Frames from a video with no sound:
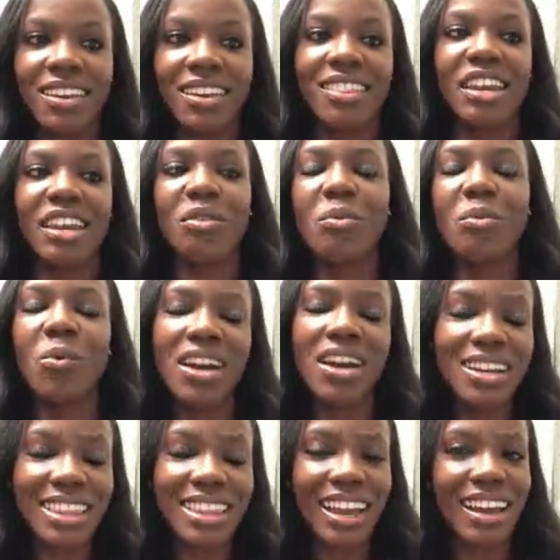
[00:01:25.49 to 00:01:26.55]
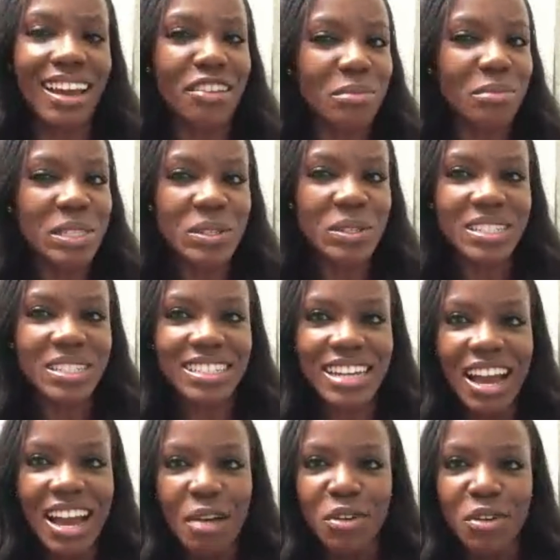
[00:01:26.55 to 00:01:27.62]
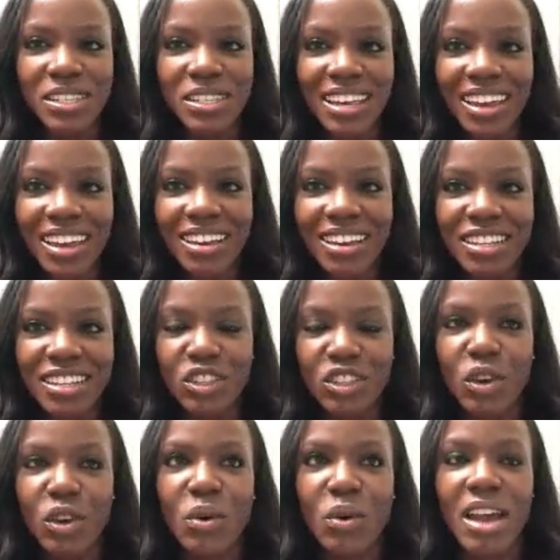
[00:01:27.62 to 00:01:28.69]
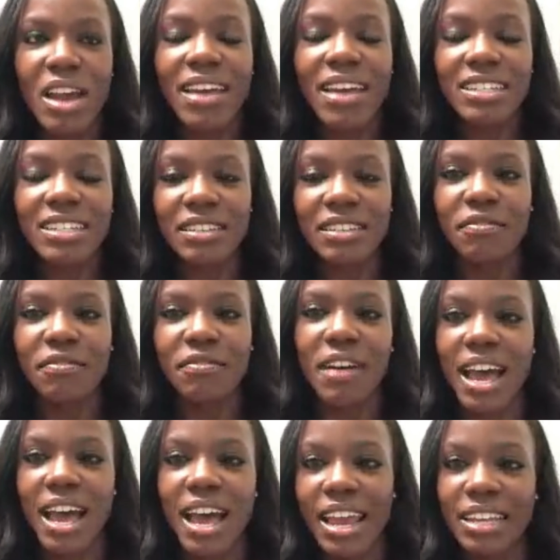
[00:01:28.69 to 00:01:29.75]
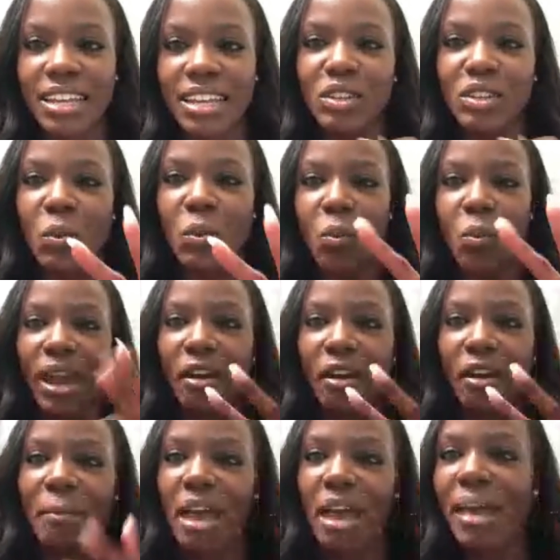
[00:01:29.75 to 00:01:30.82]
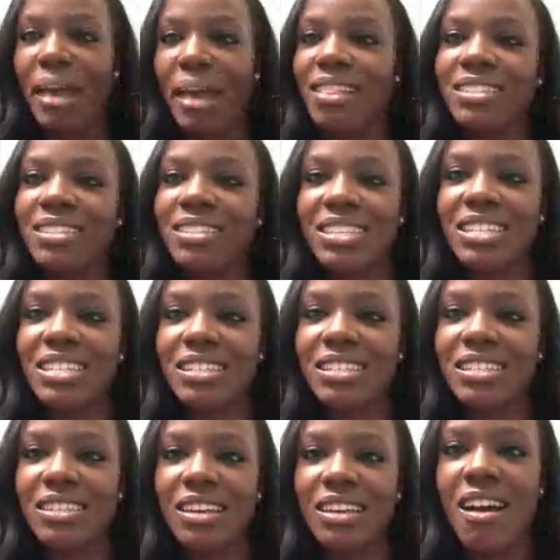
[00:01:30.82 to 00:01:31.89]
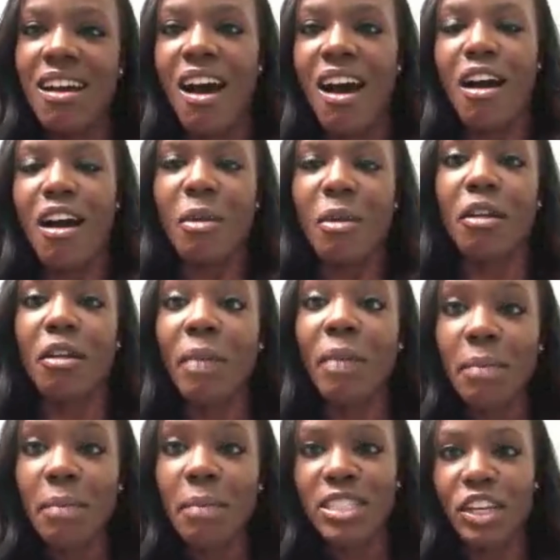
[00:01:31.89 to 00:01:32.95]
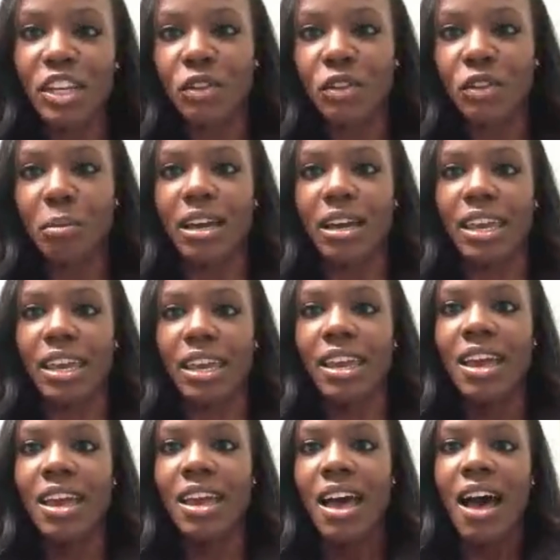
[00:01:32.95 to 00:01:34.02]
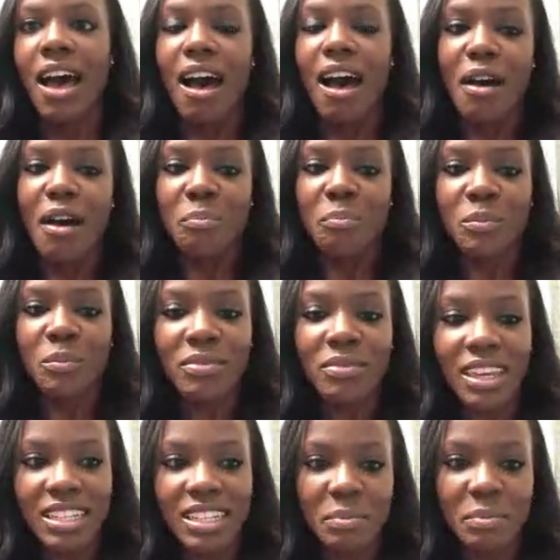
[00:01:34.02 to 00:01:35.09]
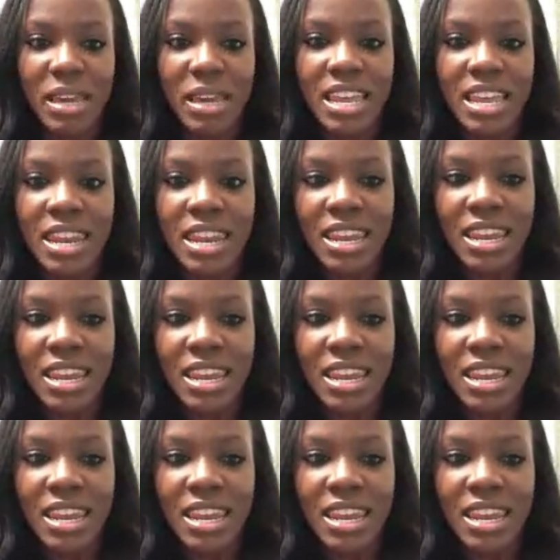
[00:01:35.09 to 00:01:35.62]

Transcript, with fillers: they don't want that kind of muscle right. per se. So I've had to find where my balance is um, on my particular body. Um, it's been